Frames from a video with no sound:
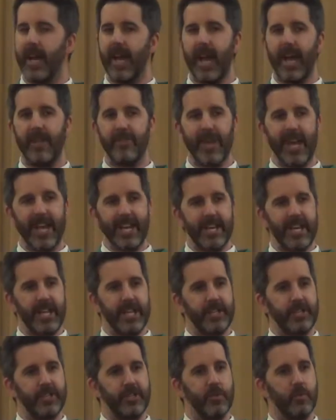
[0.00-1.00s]
And that
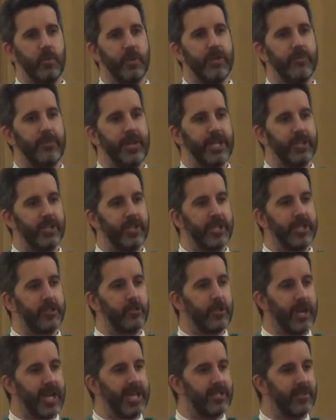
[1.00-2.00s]
nation would eventually
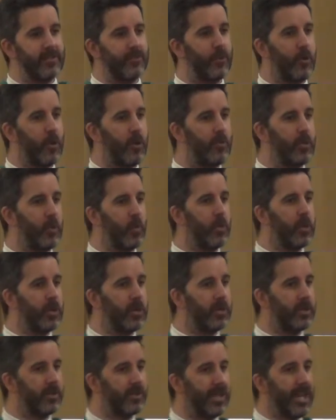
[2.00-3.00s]
transform the
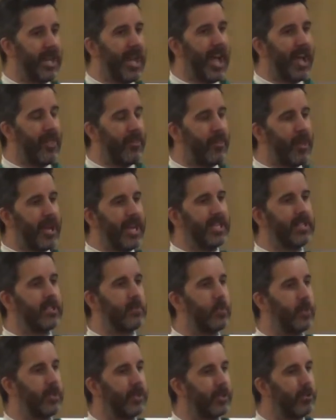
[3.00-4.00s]
world. And that's
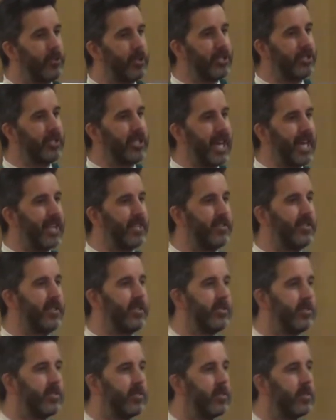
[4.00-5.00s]
what Christianity
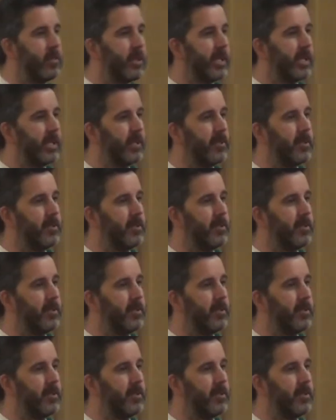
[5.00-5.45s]
is doing.